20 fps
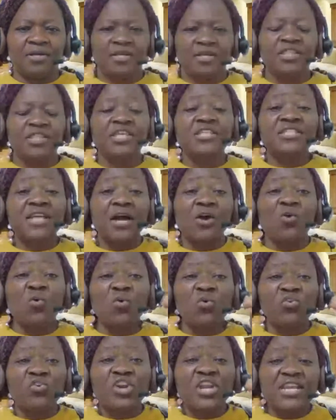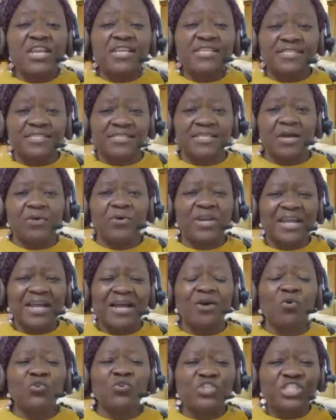Things can go really sour. They
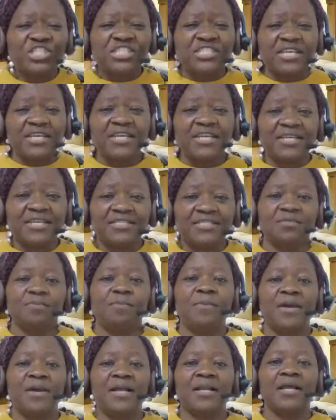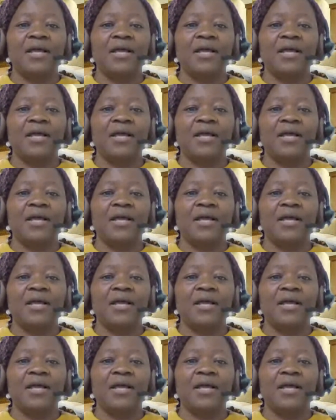can go stinky smell.